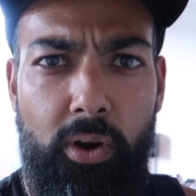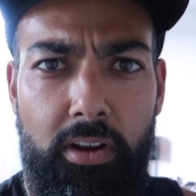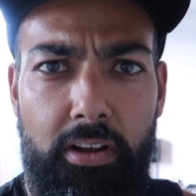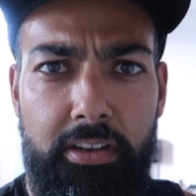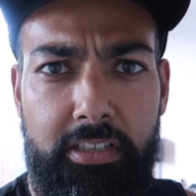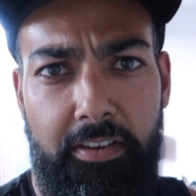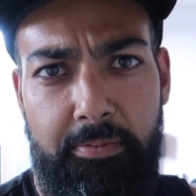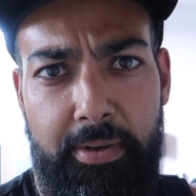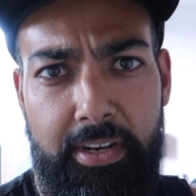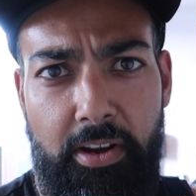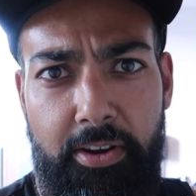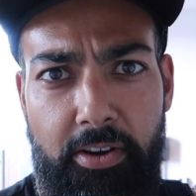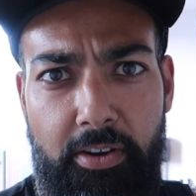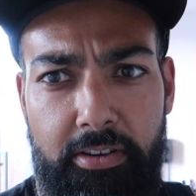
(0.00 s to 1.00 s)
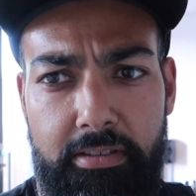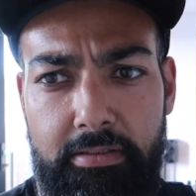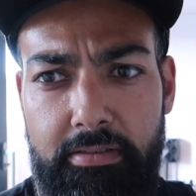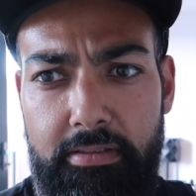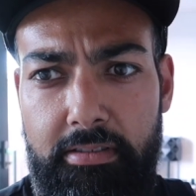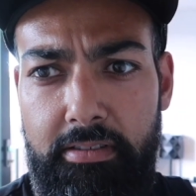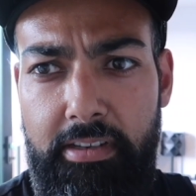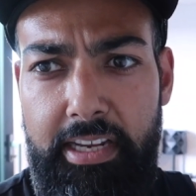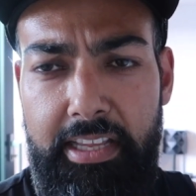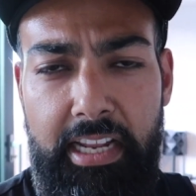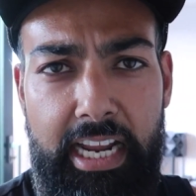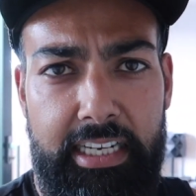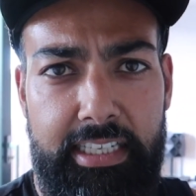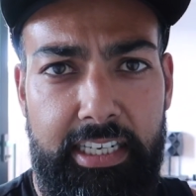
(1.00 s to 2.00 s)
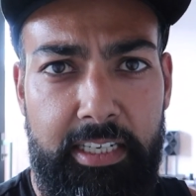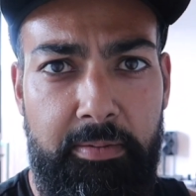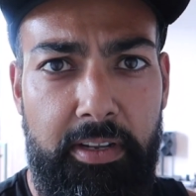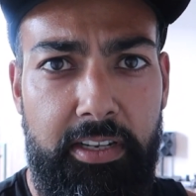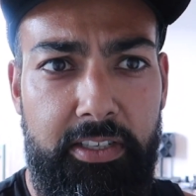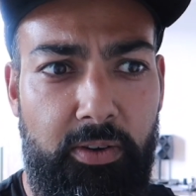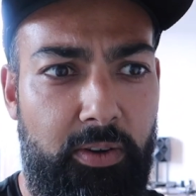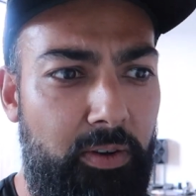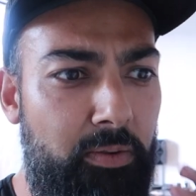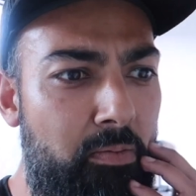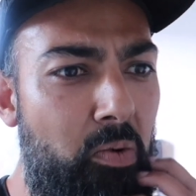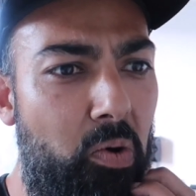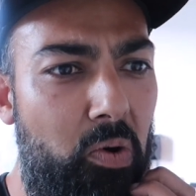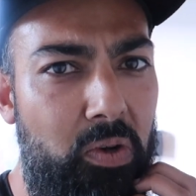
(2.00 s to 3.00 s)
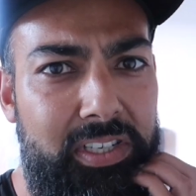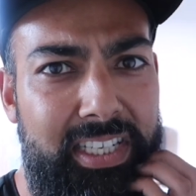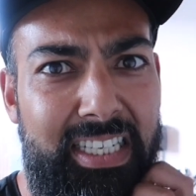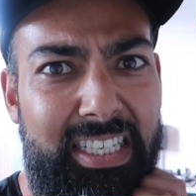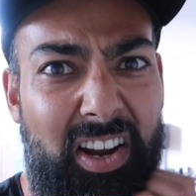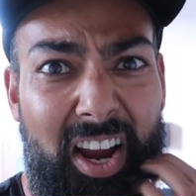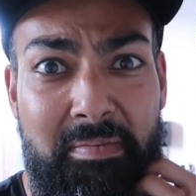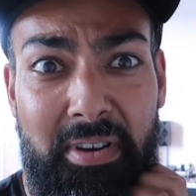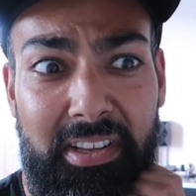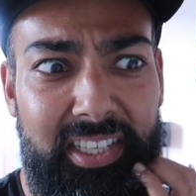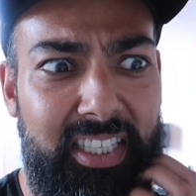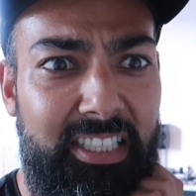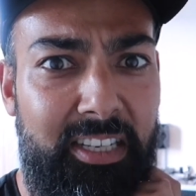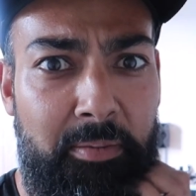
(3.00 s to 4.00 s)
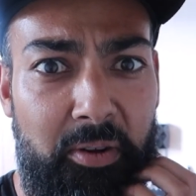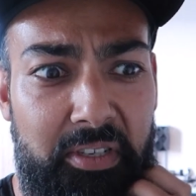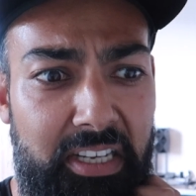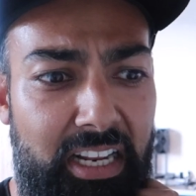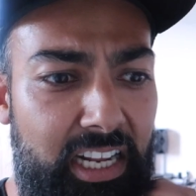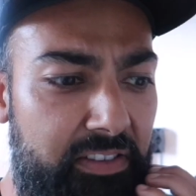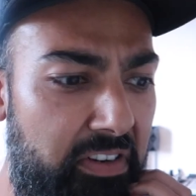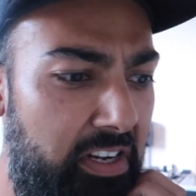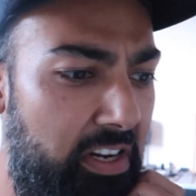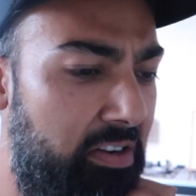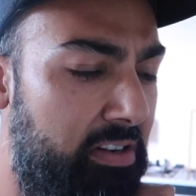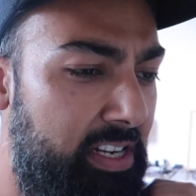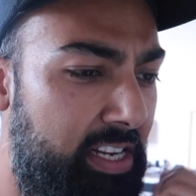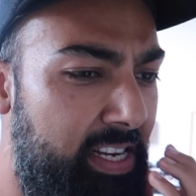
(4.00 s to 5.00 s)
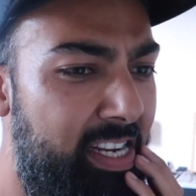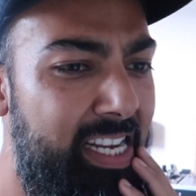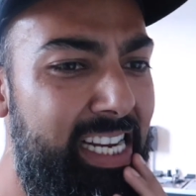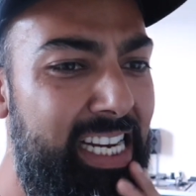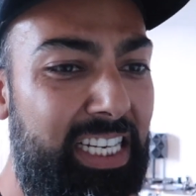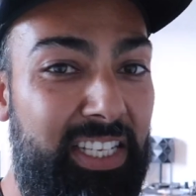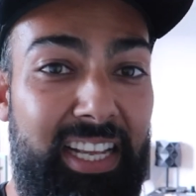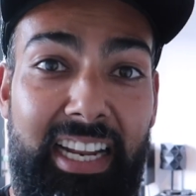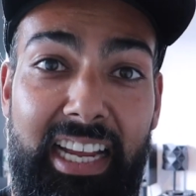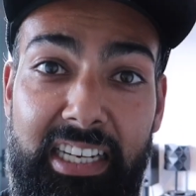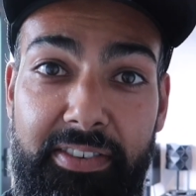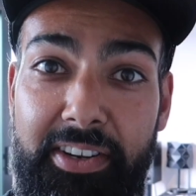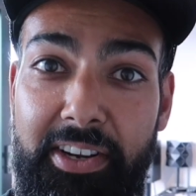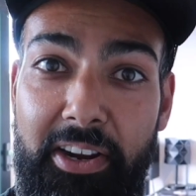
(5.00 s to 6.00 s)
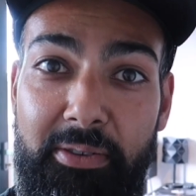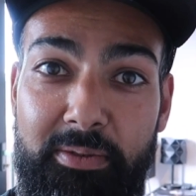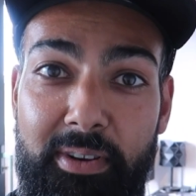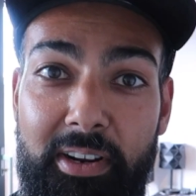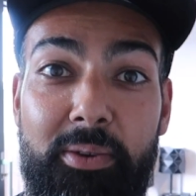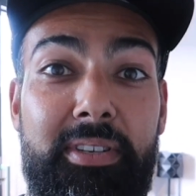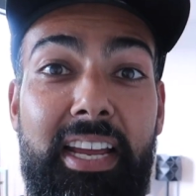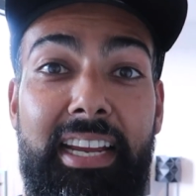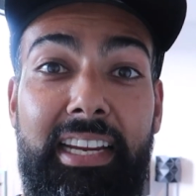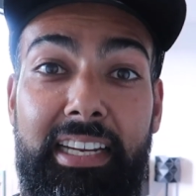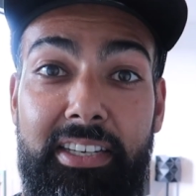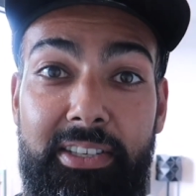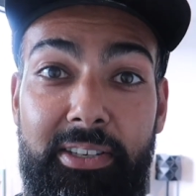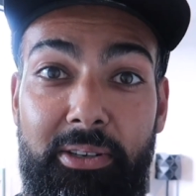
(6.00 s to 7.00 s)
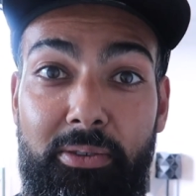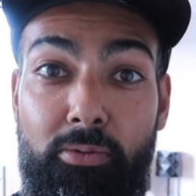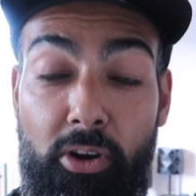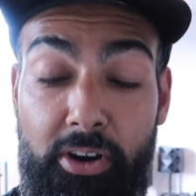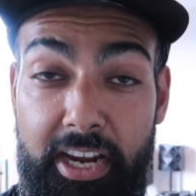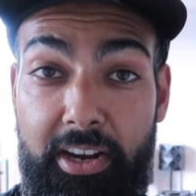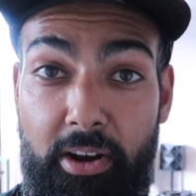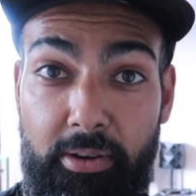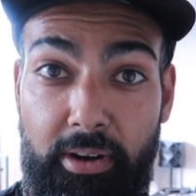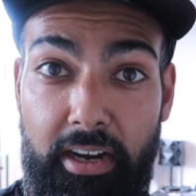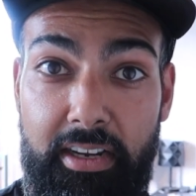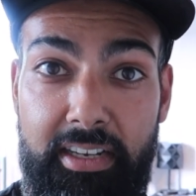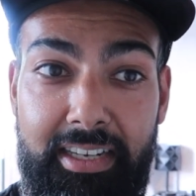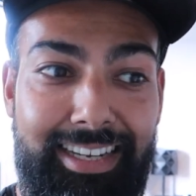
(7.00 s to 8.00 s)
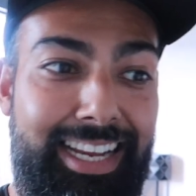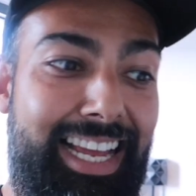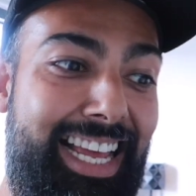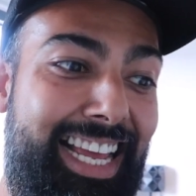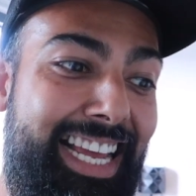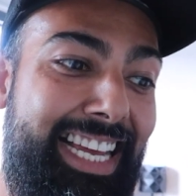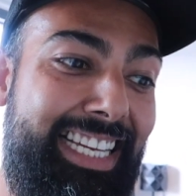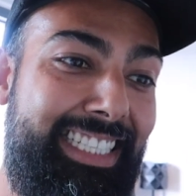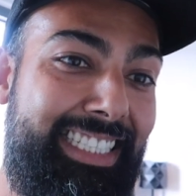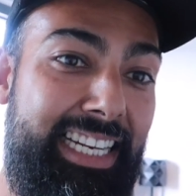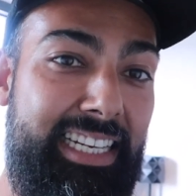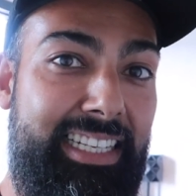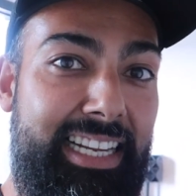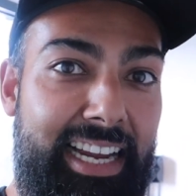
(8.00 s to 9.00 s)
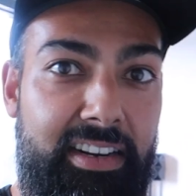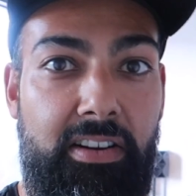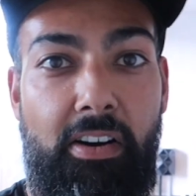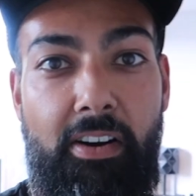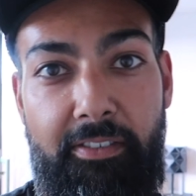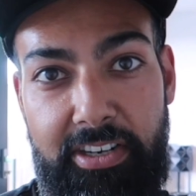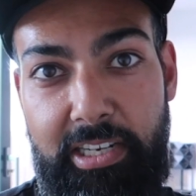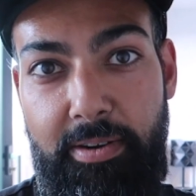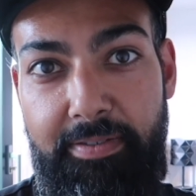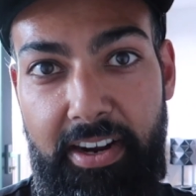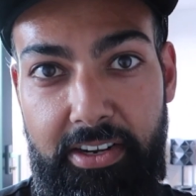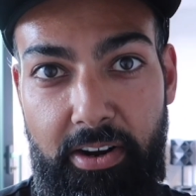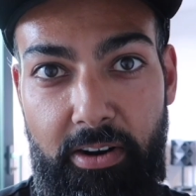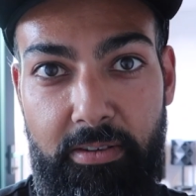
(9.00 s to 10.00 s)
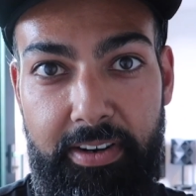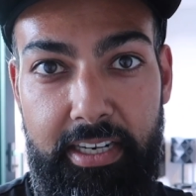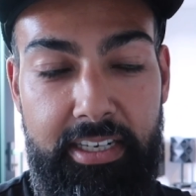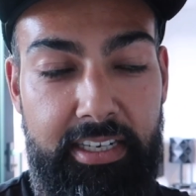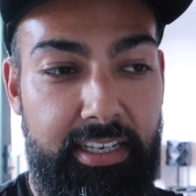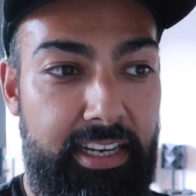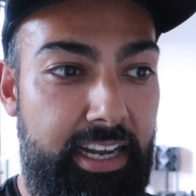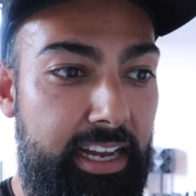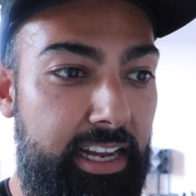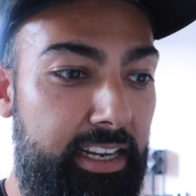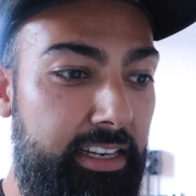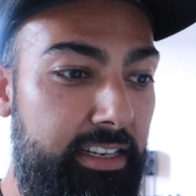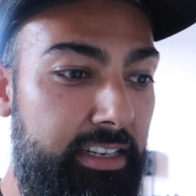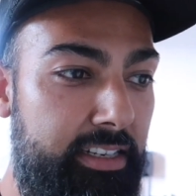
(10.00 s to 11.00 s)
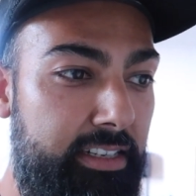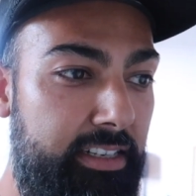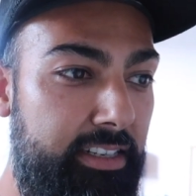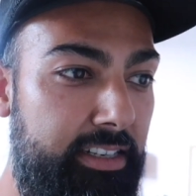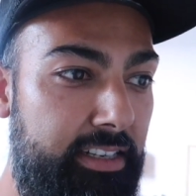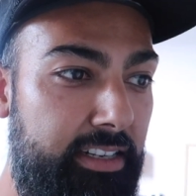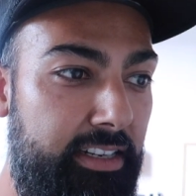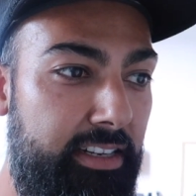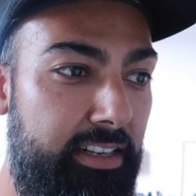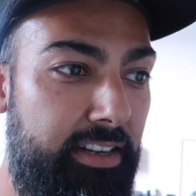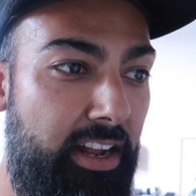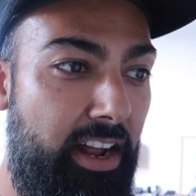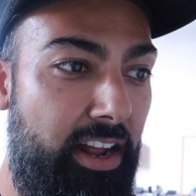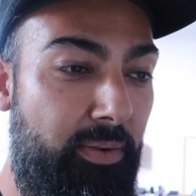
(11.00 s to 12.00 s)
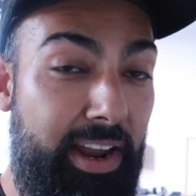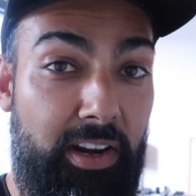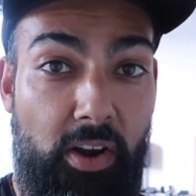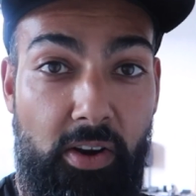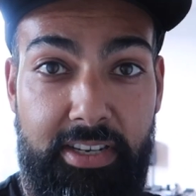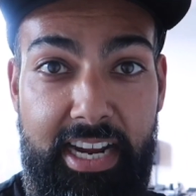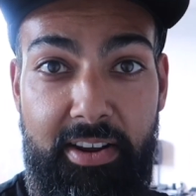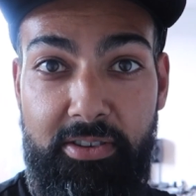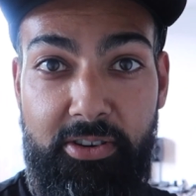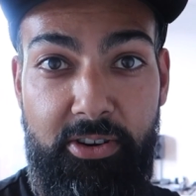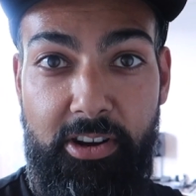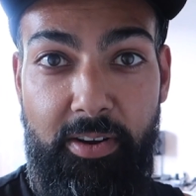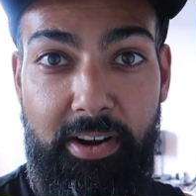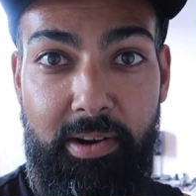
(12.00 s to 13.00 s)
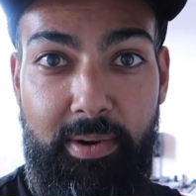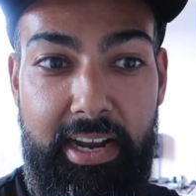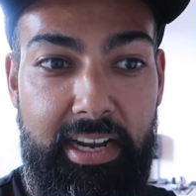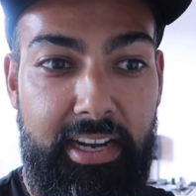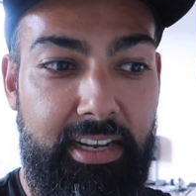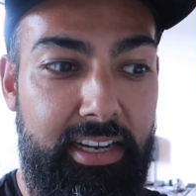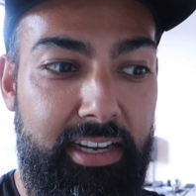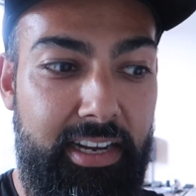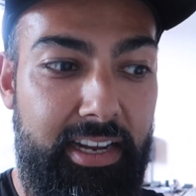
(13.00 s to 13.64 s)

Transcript: Quite a lot of stuff's been going on in the last six months or more, since nine months since I posted the last video. So the last video was when I was getting into rocket yoga. Since then, obviously we've had COVID and we had lockdown, couldn't go anywhere.